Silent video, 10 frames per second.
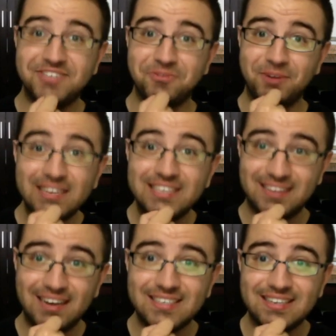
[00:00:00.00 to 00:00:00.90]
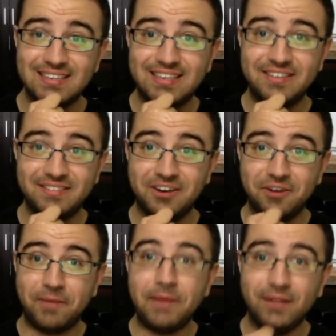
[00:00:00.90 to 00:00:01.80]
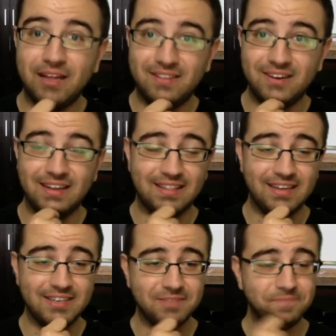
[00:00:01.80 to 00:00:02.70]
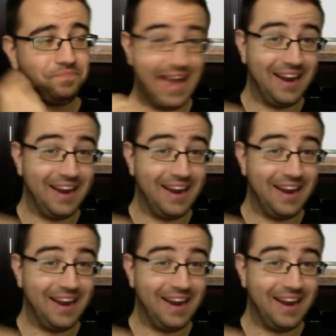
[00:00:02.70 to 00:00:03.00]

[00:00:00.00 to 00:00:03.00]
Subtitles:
This really sucks that there are people out there like this.